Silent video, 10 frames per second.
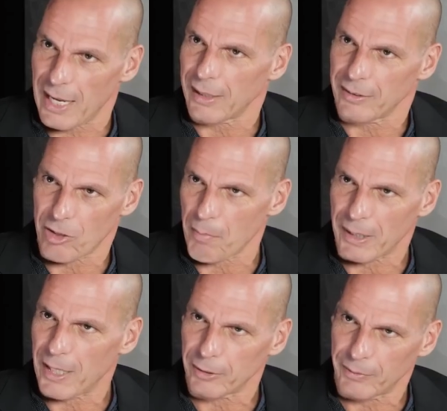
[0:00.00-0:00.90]
like
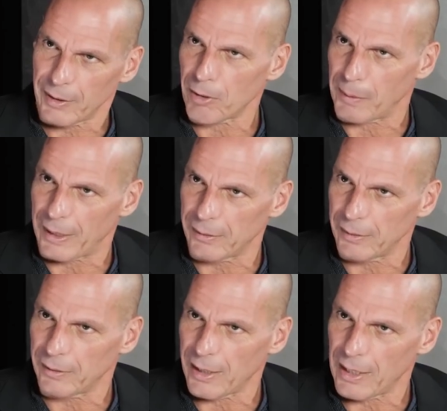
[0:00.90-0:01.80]
jumping out of an airplane
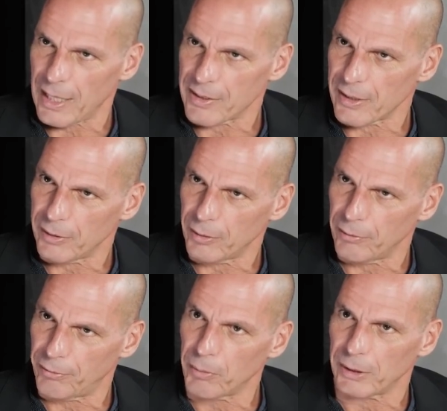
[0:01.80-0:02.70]
and realizing that
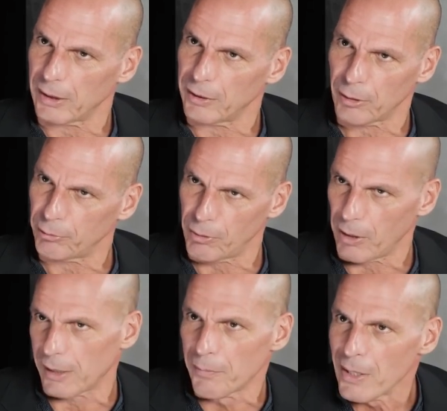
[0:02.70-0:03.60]
you are floating and you're not
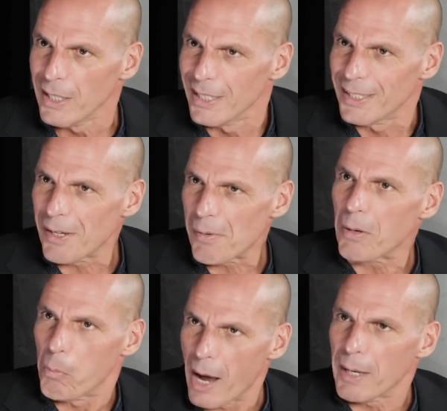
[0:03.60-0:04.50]
falling.
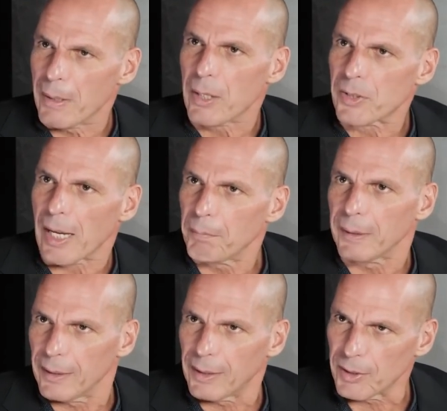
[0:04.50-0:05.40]
Why? Because
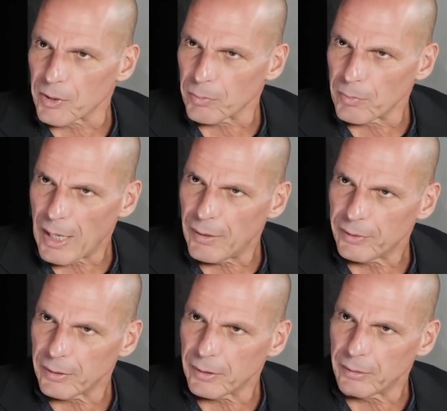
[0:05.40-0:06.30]
capitalism,
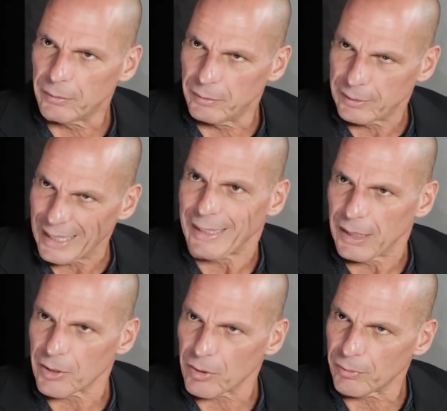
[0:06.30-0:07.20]
after the 10
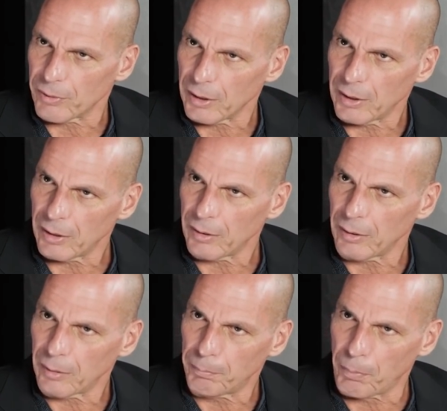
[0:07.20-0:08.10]
years of
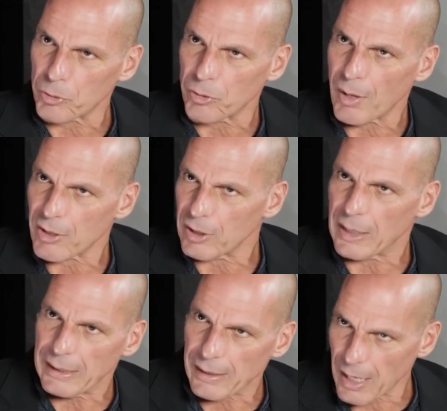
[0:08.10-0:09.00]
the
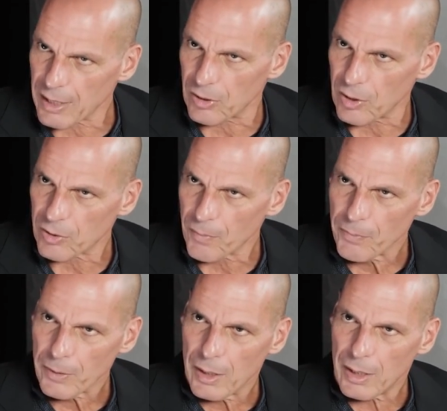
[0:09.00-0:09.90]
post-2008 crisis,
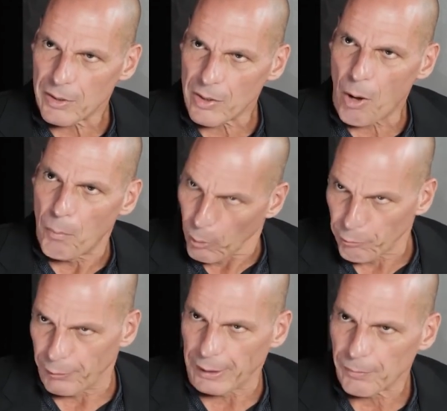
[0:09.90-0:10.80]
is now
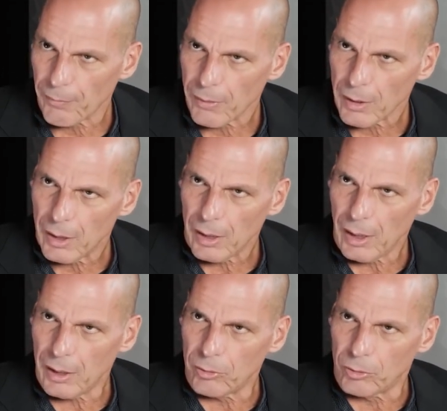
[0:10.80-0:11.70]
morphing
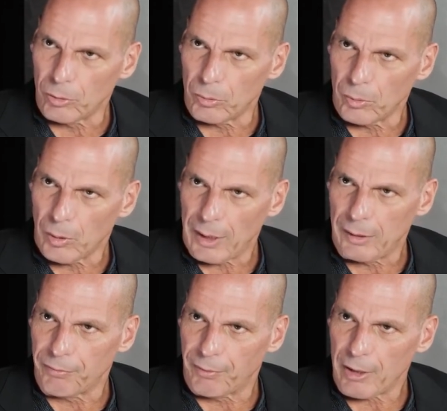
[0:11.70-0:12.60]
into a
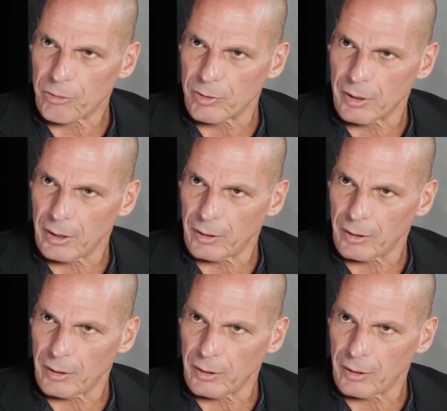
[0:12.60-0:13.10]
deflation